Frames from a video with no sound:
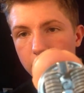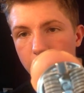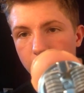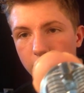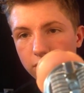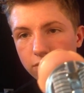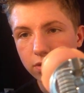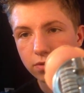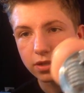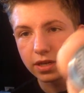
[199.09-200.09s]
I'm not sure
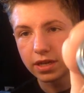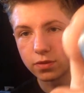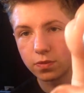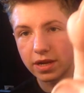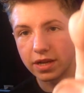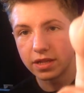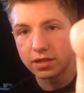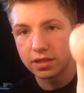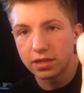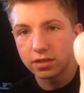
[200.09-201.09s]
what gauge wire
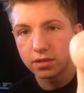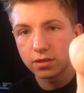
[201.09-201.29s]
this is.